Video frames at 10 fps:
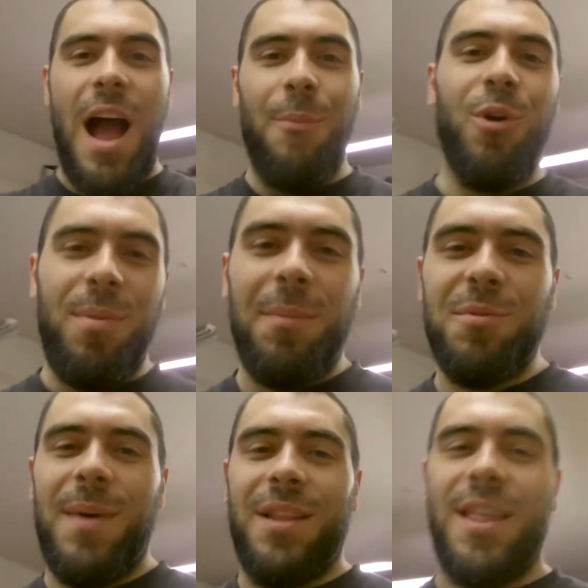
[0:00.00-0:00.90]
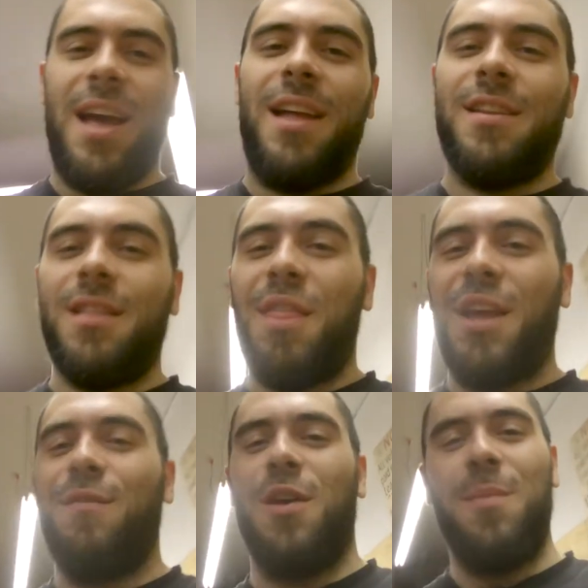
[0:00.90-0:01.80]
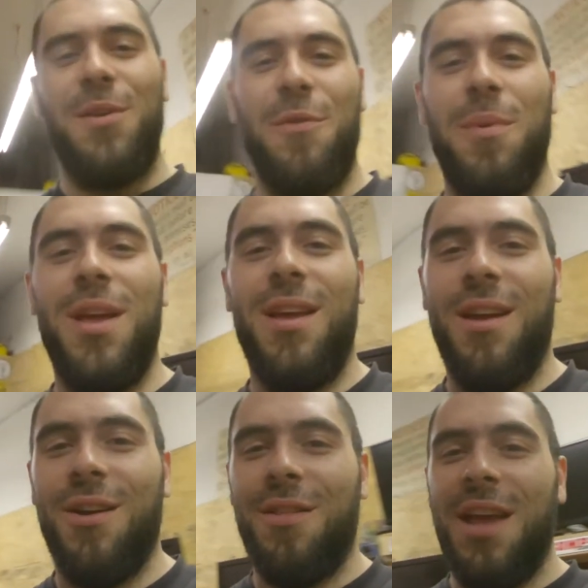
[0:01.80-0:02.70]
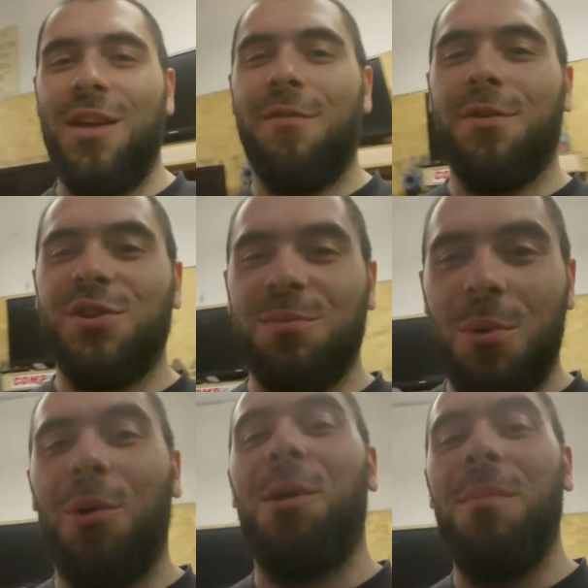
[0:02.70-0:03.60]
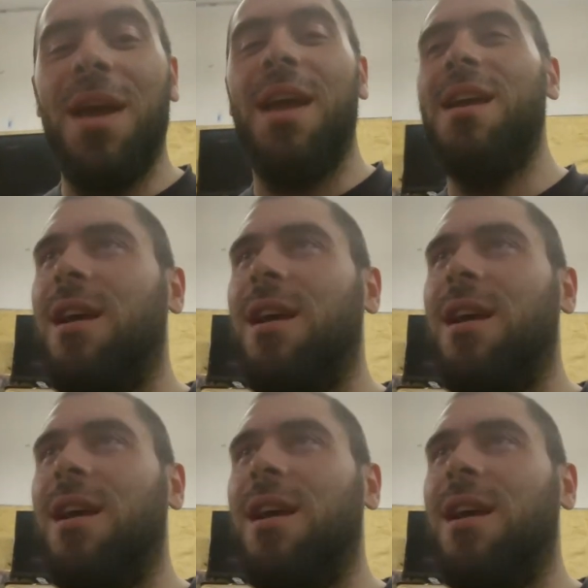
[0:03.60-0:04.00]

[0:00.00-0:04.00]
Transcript: I'm real pumped about that. Thank you very much for being here, and thank you for supporting me.